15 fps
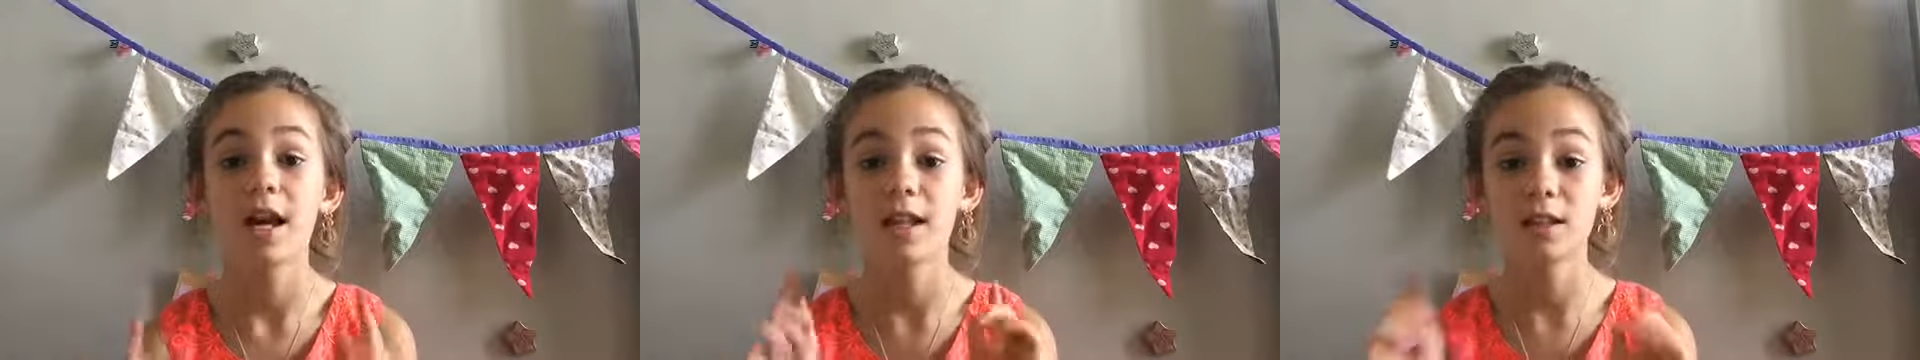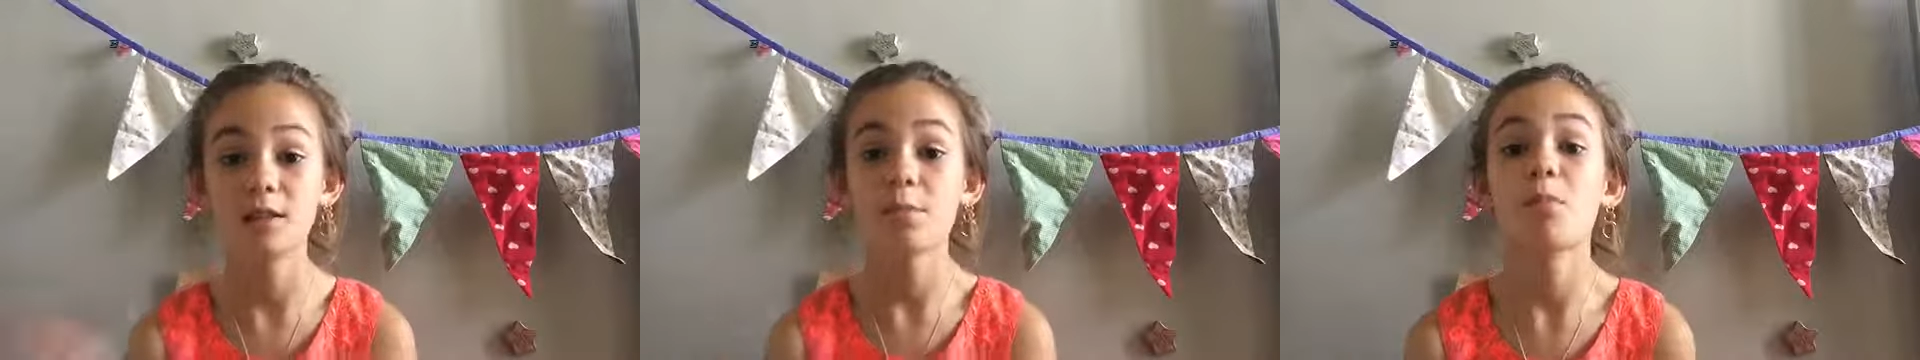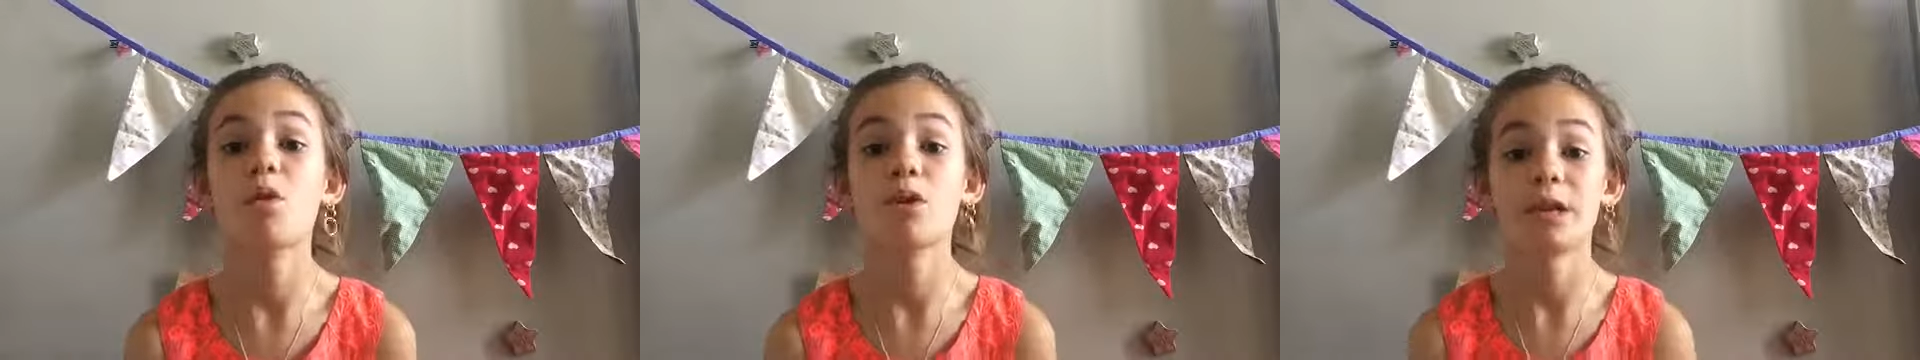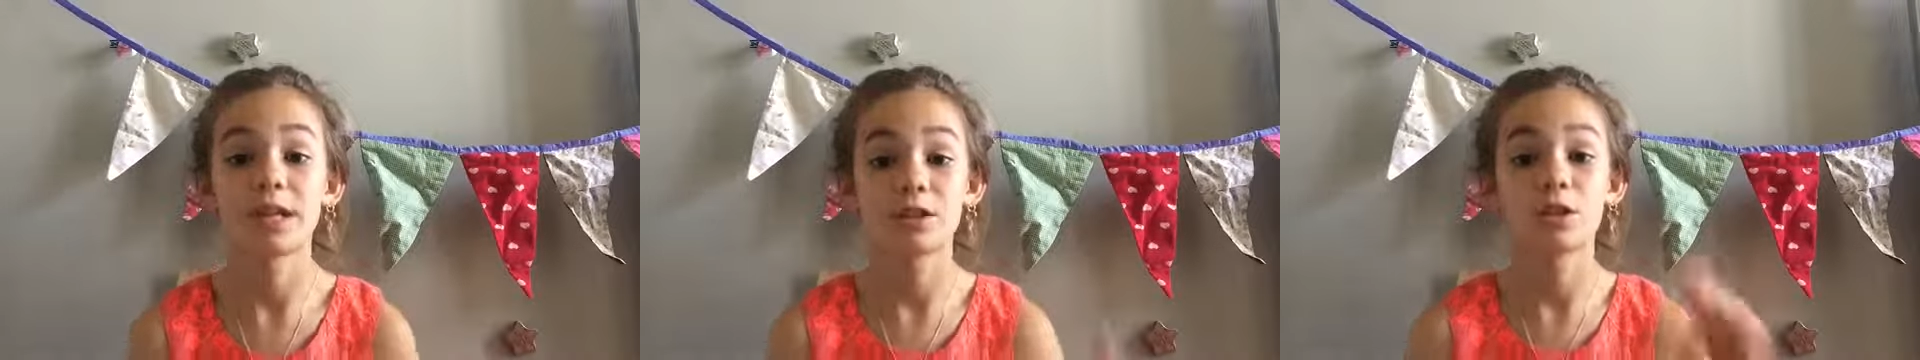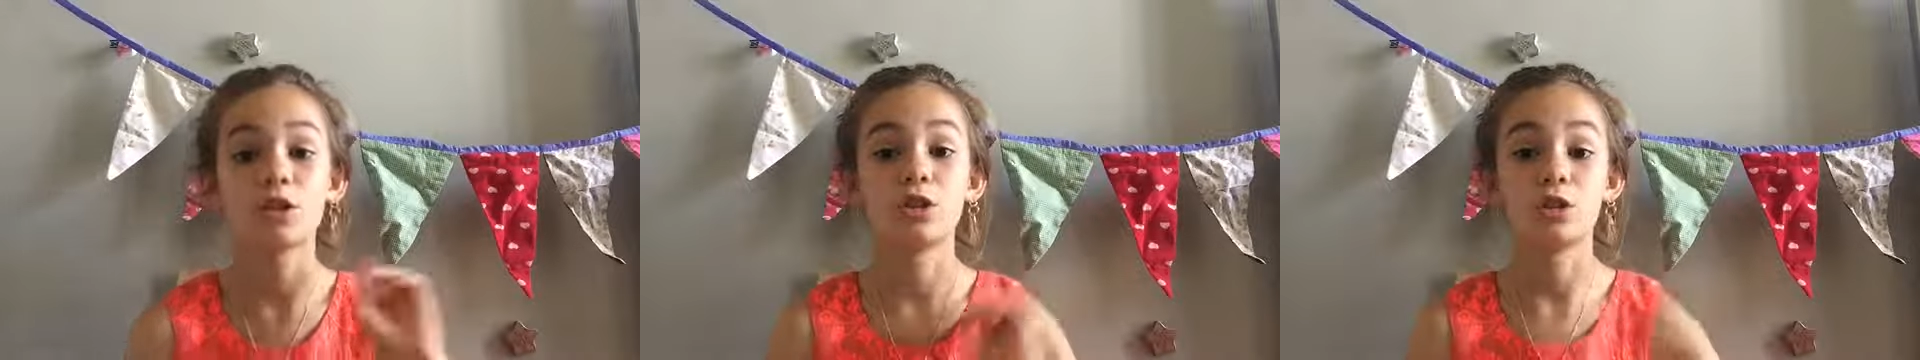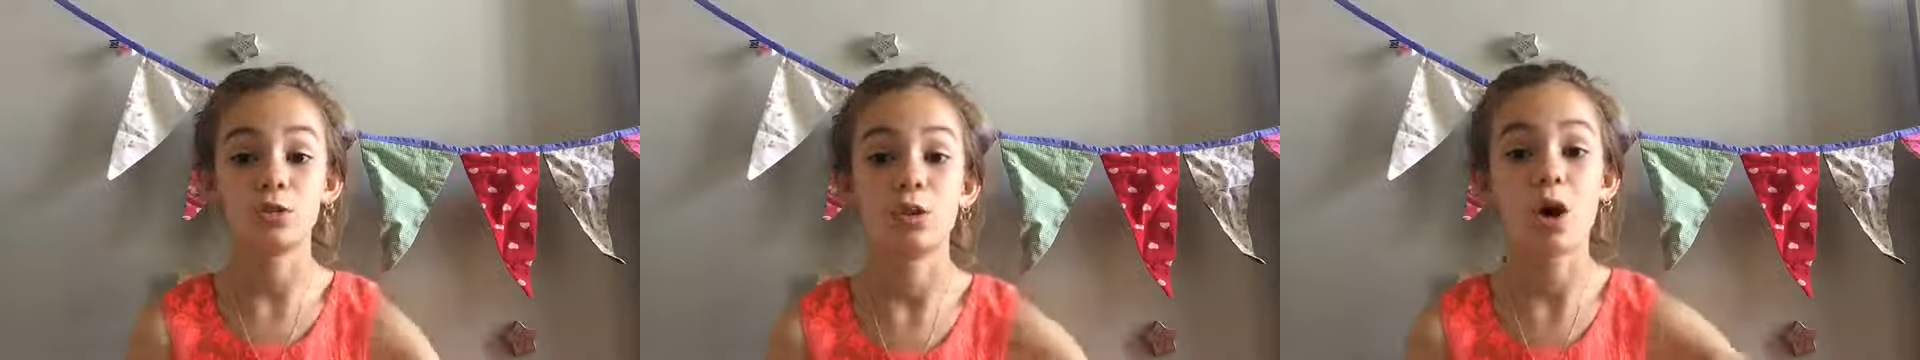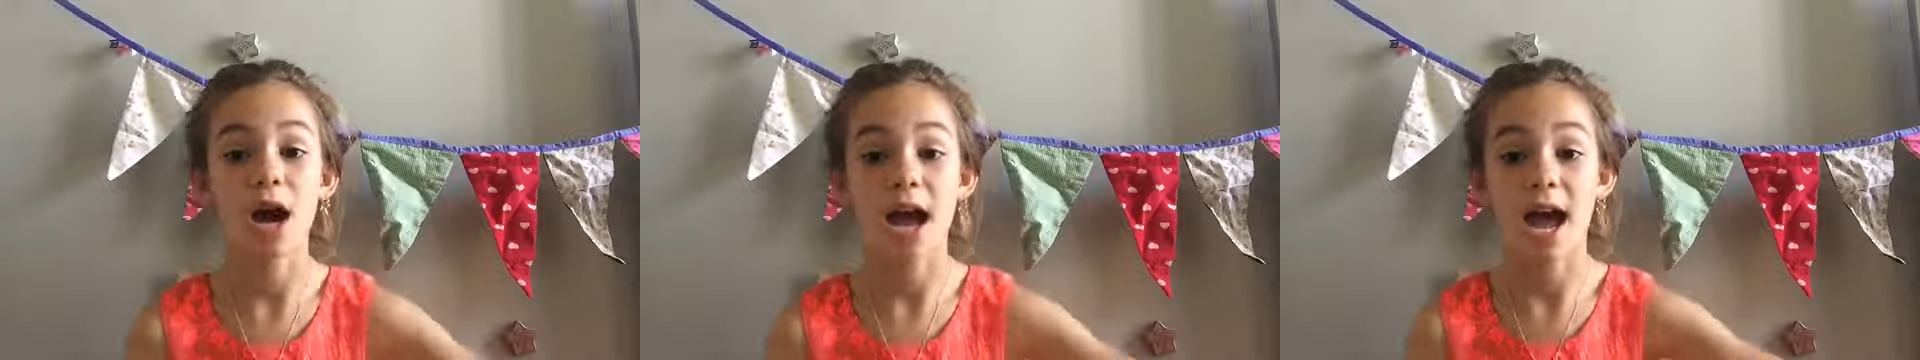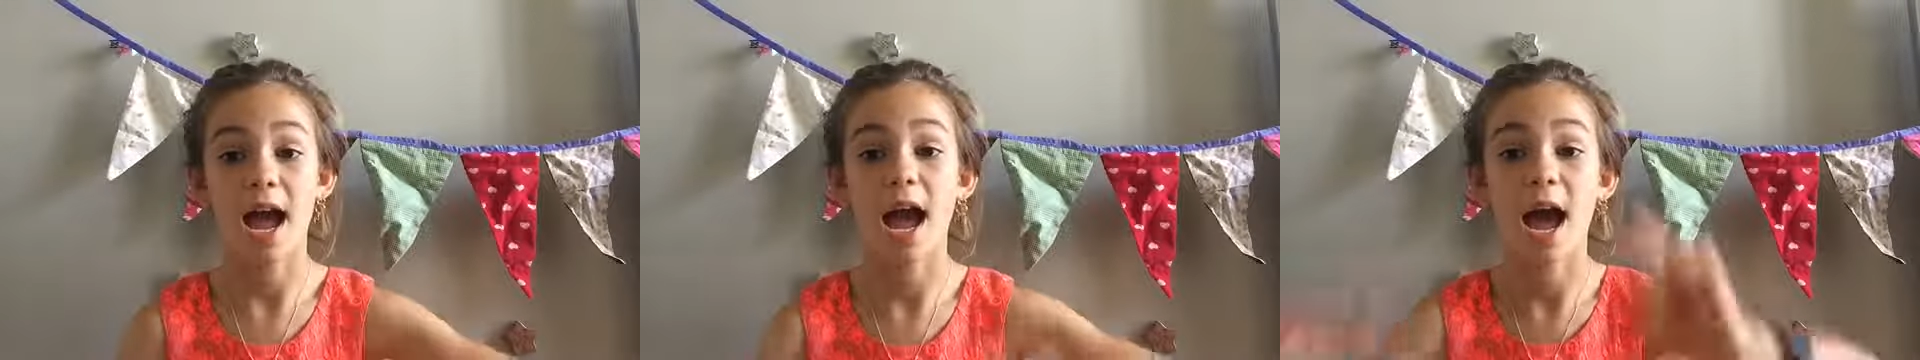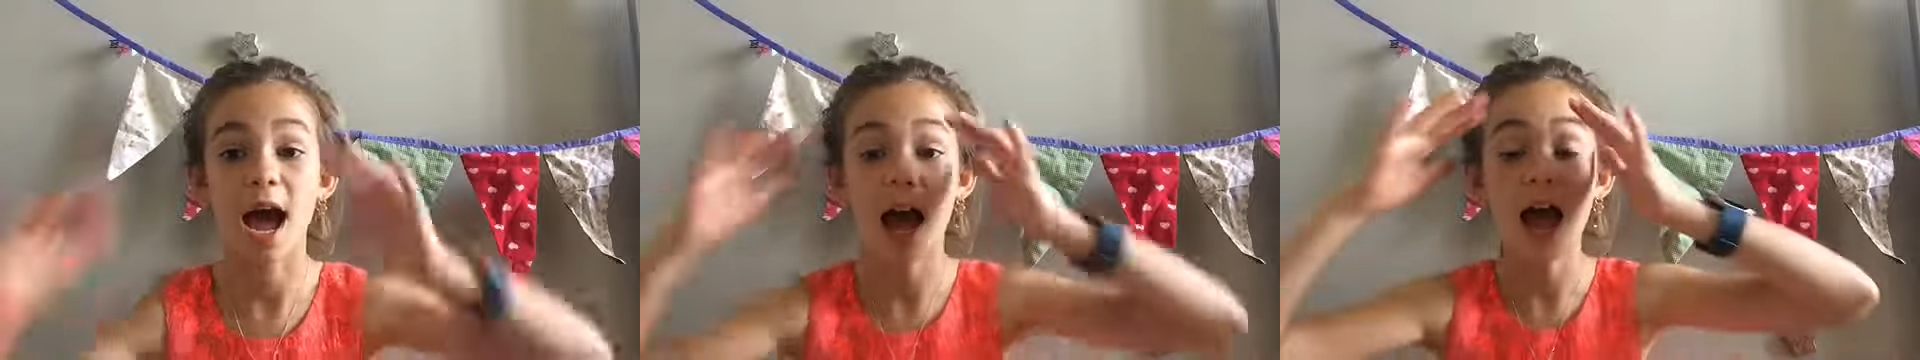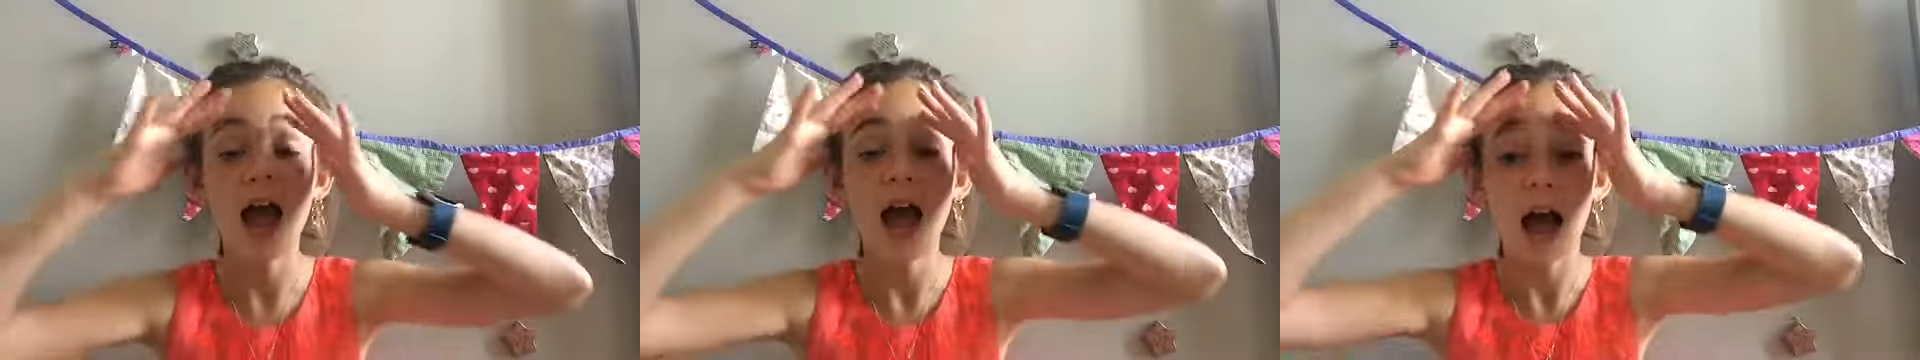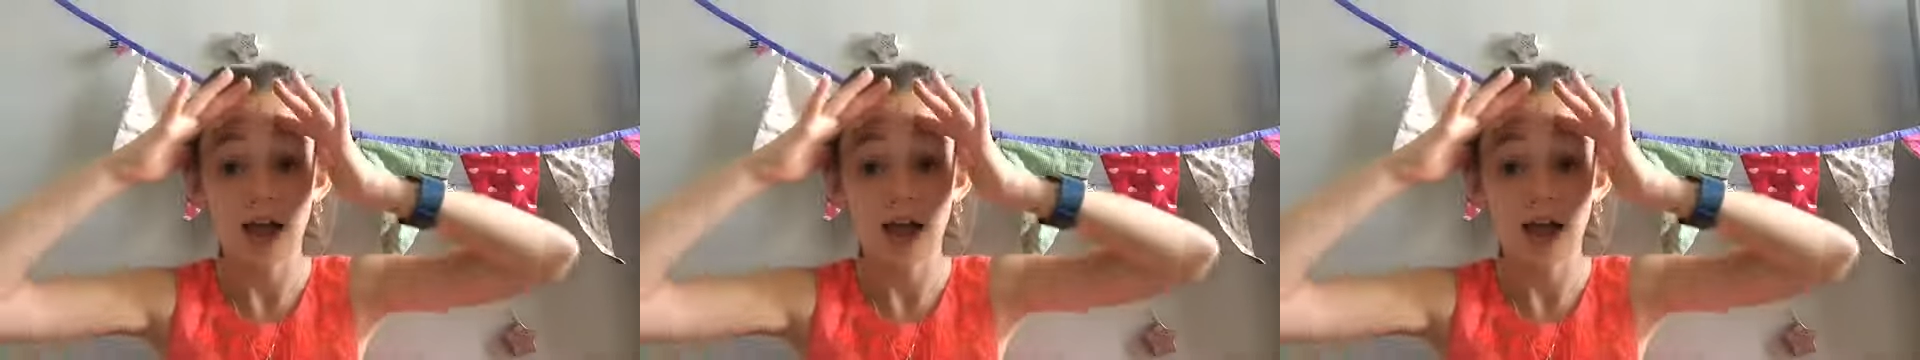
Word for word: in the morning to do your hair,